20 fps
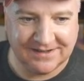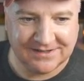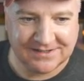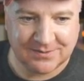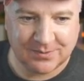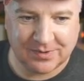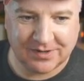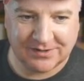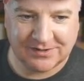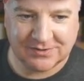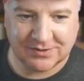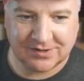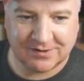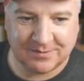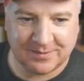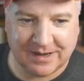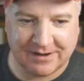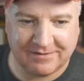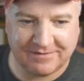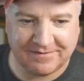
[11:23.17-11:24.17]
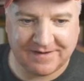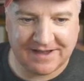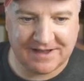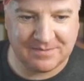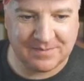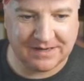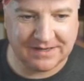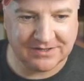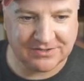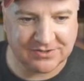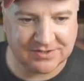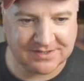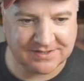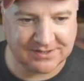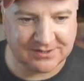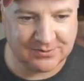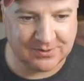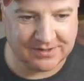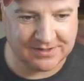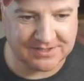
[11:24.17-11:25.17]
So probably took about 5 minutes just
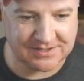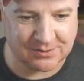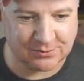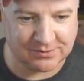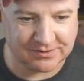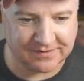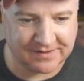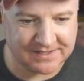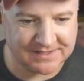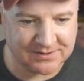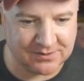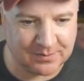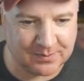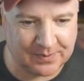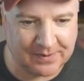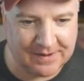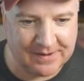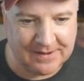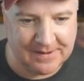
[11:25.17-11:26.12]
to solder this up.